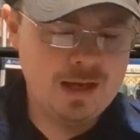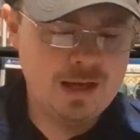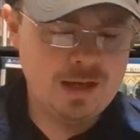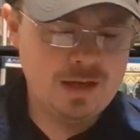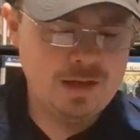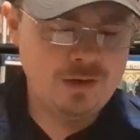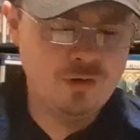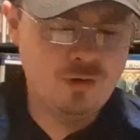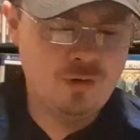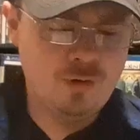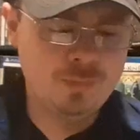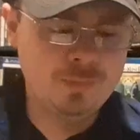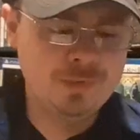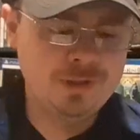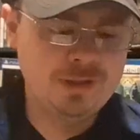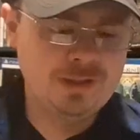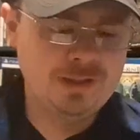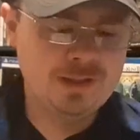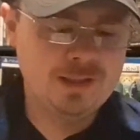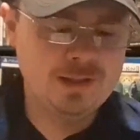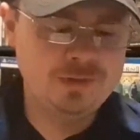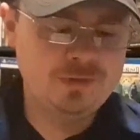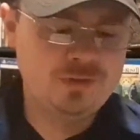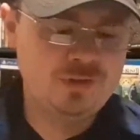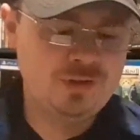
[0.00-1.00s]
Normally
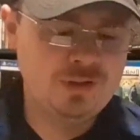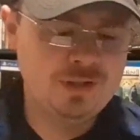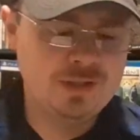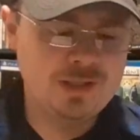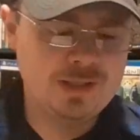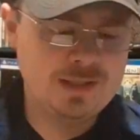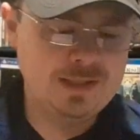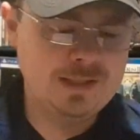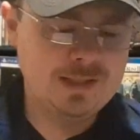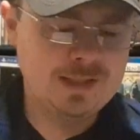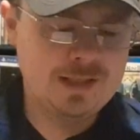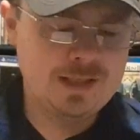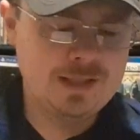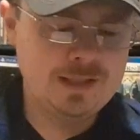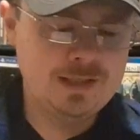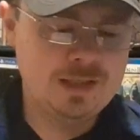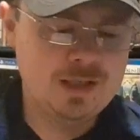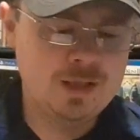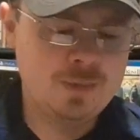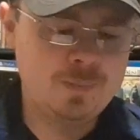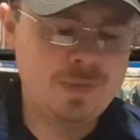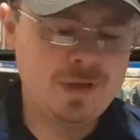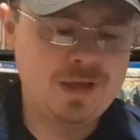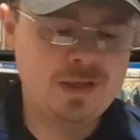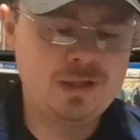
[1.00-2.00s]
$19.99.
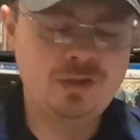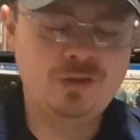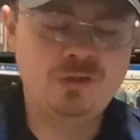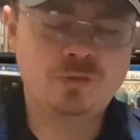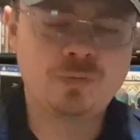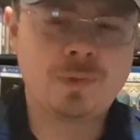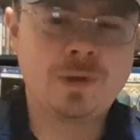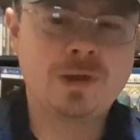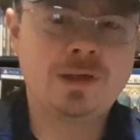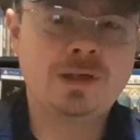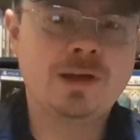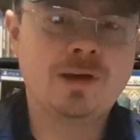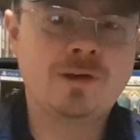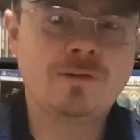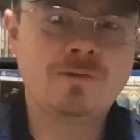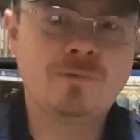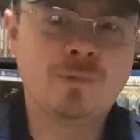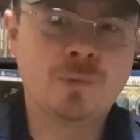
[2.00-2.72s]
Cuphead is right now